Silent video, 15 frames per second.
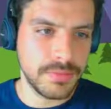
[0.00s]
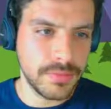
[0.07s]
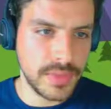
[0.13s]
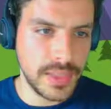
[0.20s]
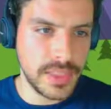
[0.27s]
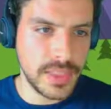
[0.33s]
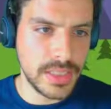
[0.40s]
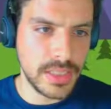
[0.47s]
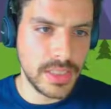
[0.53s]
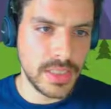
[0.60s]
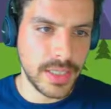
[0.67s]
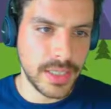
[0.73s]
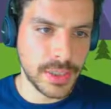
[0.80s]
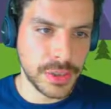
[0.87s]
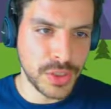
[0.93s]
easily
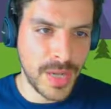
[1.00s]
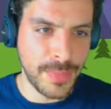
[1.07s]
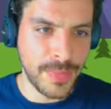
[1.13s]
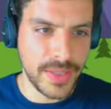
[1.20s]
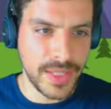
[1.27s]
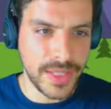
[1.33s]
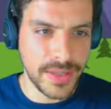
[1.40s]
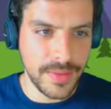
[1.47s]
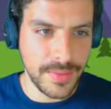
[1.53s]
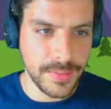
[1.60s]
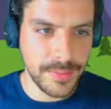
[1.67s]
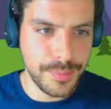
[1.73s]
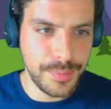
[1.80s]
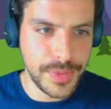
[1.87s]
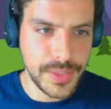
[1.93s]
extrapolate
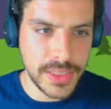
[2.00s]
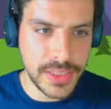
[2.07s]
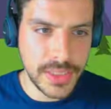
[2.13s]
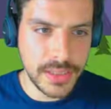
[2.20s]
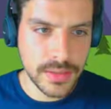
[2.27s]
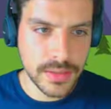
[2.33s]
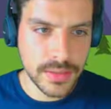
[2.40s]
b,